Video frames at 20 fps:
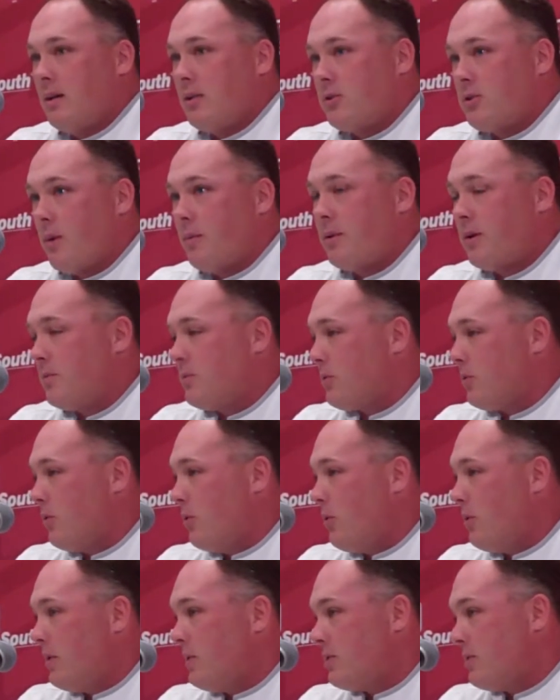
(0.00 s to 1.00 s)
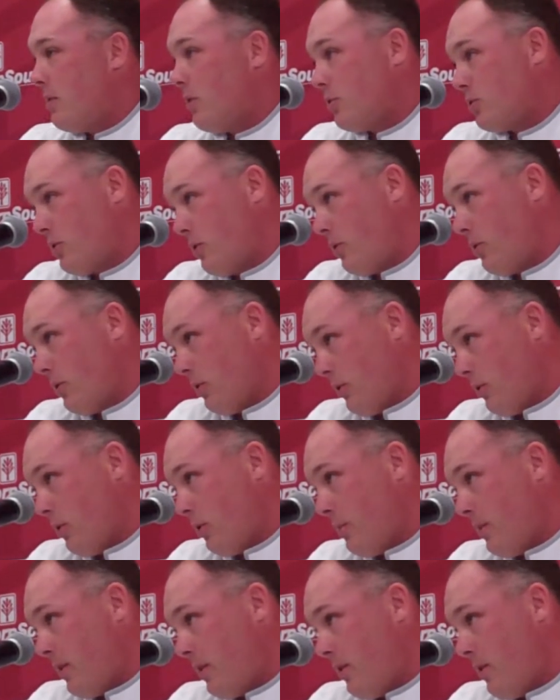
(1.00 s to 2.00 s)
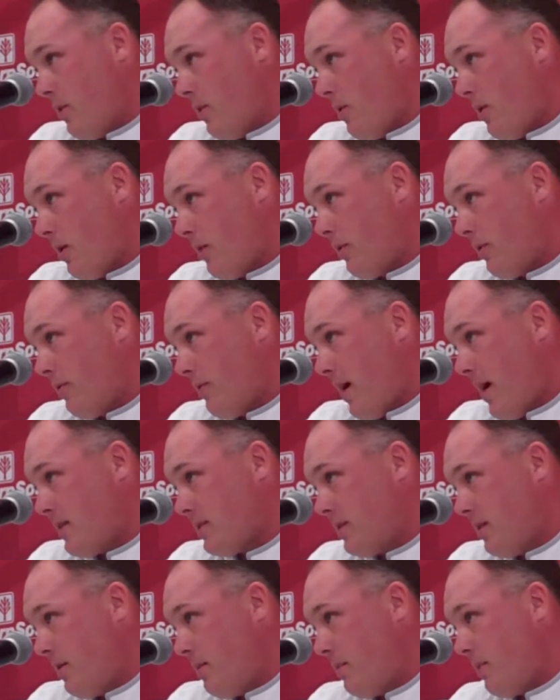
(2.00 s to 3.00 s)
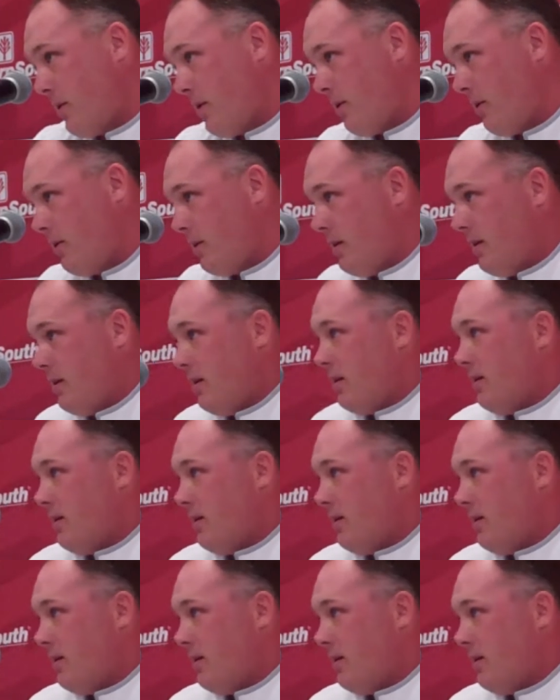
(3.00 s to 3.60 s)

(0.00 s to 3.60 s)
some teams are doing is they'll show you a little bit of the no huddle, fast tempo.